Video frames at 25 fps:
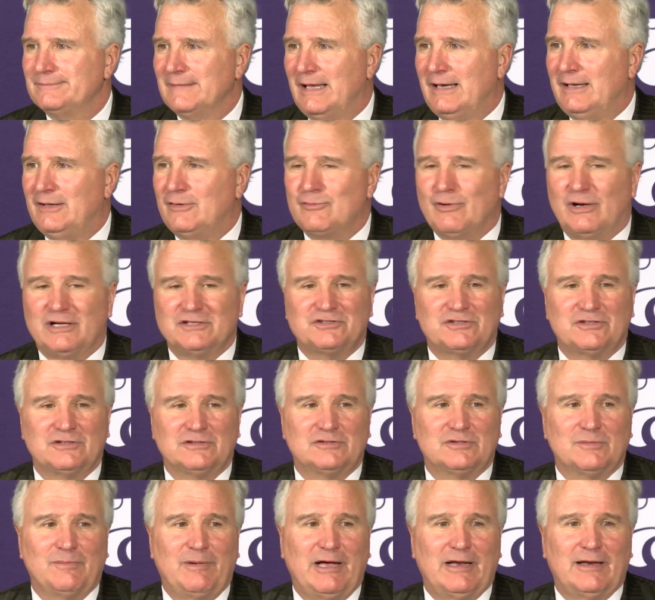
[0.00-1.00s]
Any
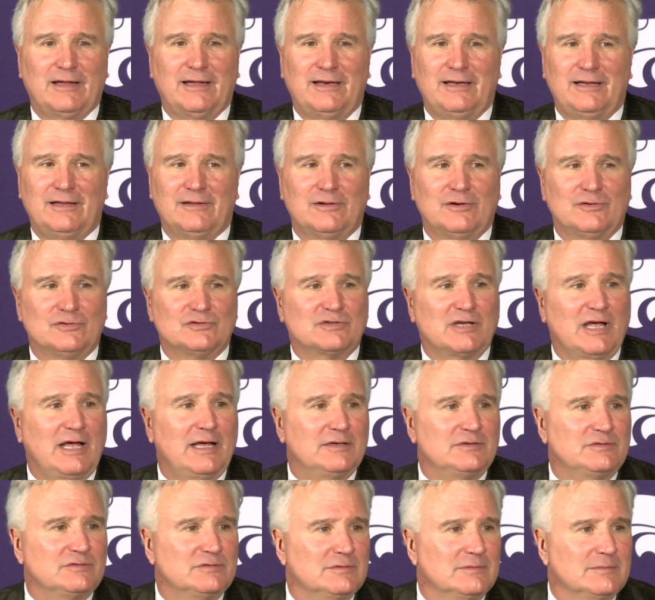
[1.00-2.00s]
questions about any of those
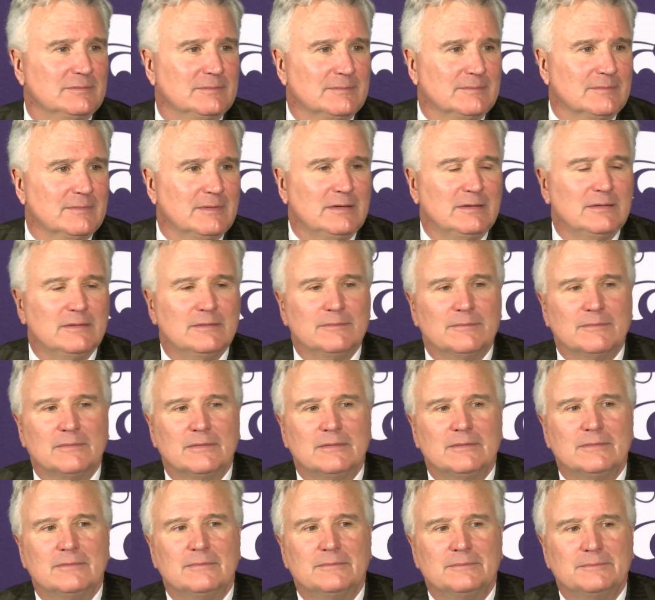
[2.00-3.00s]
guys? I guess
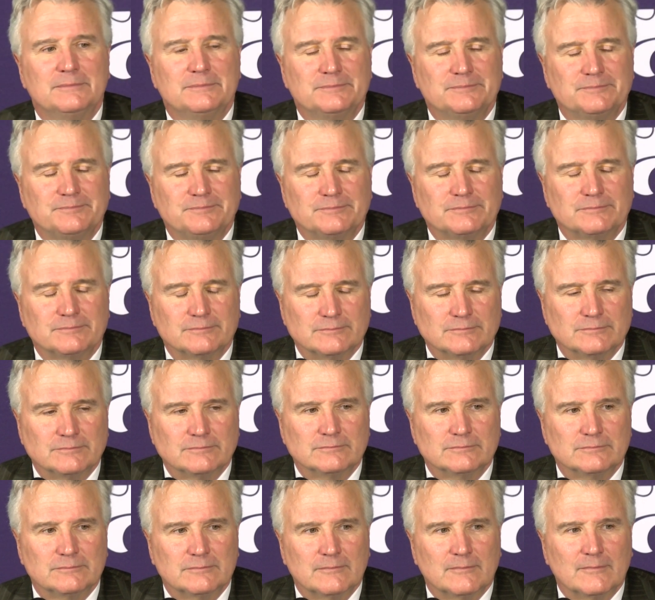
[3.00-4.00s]
my first question would be, what
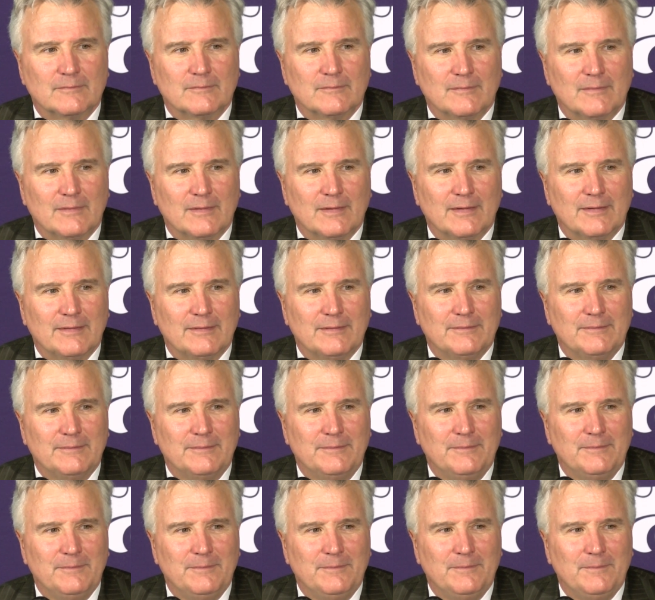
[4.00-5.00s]
like, can you expand on
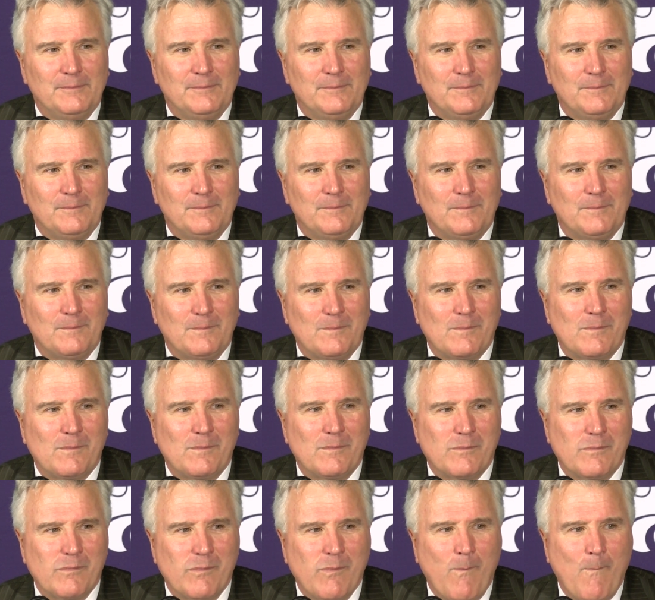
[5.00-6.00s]
that connection with
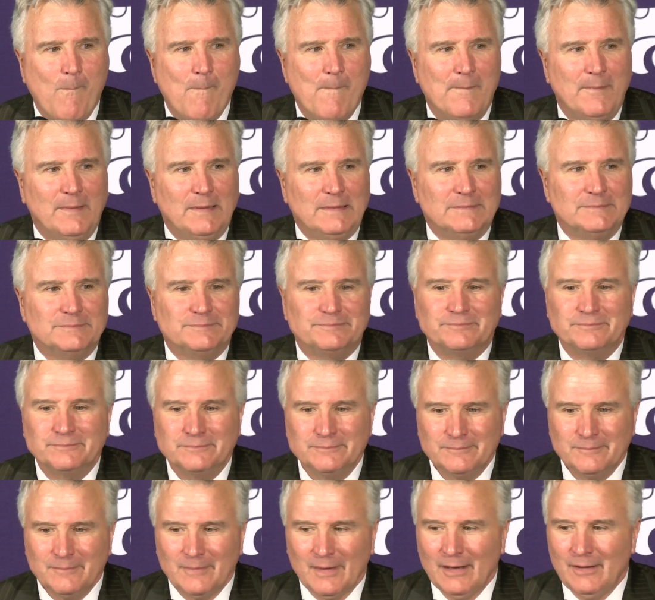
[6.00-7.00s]
St. Louis, and uh,
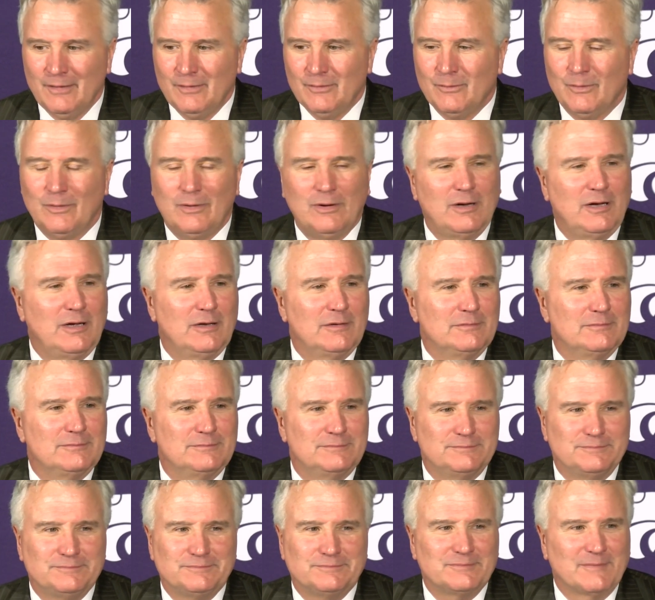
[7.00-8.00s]
is that basically a well, oh,
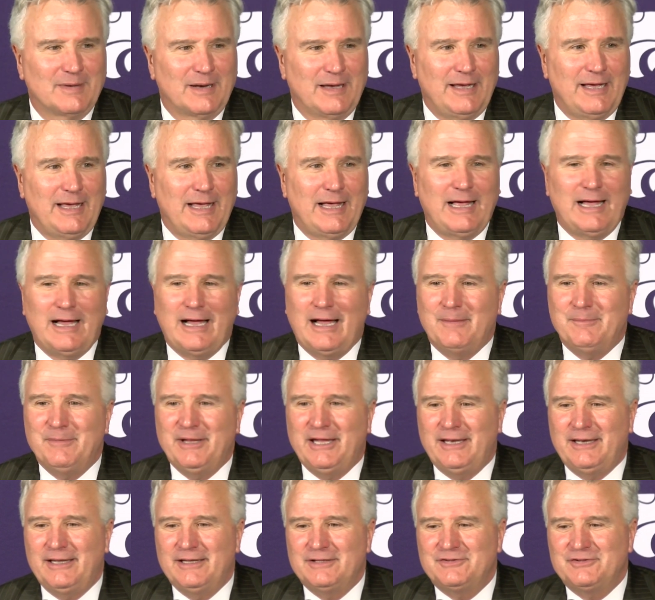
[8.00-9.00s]
pipeline? Like, yeah, uh, I
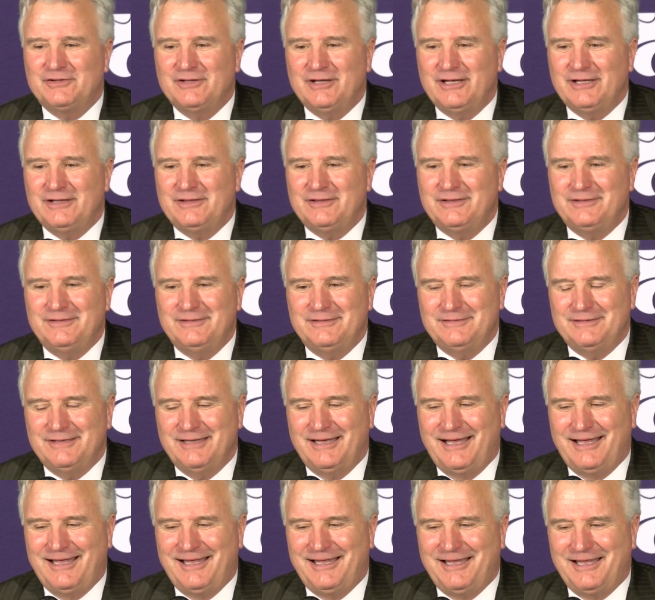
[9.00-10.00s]
mean it. It
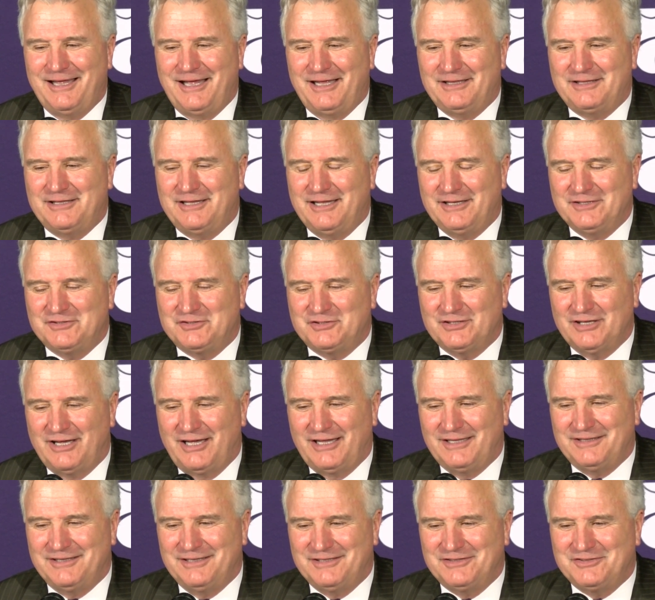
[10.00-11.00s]
I, I guess
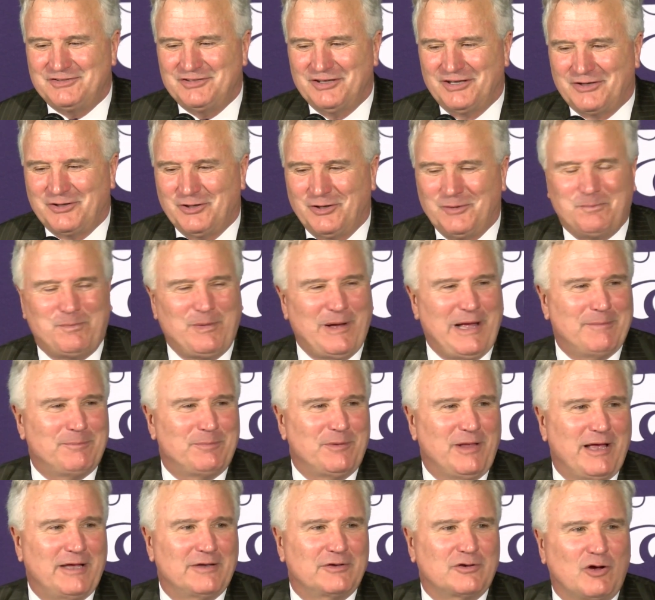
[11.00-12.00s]
I, it's a good
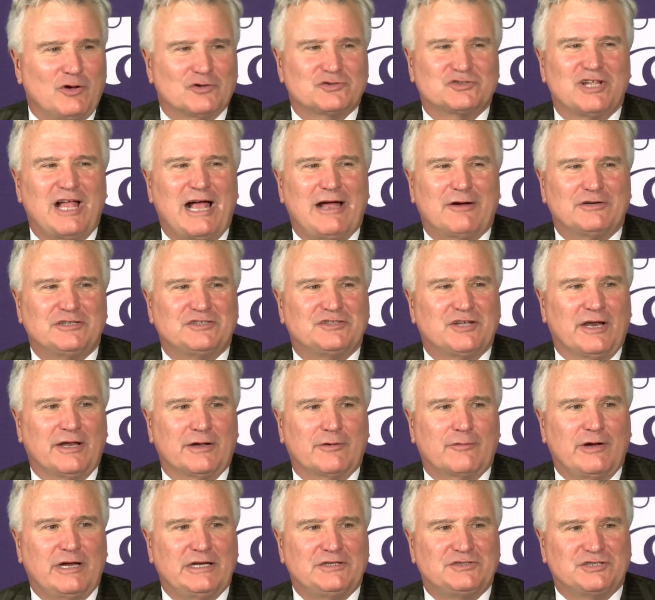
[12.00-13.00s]
pipeline. Coach Lowery's done
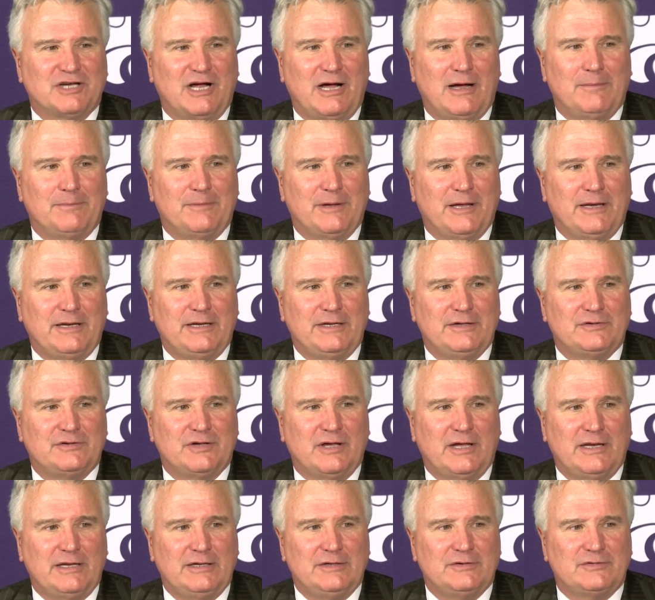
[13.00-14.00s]
a great job, and he's
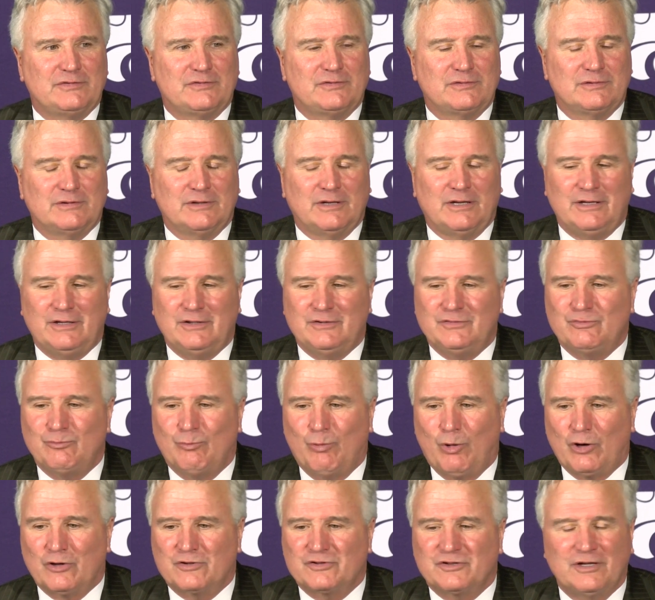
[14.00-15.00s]
and he's he's
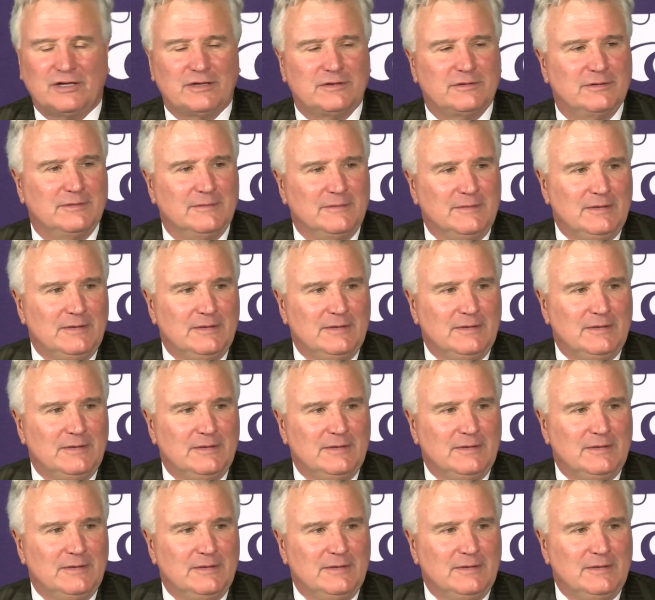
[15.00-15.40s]
worked it.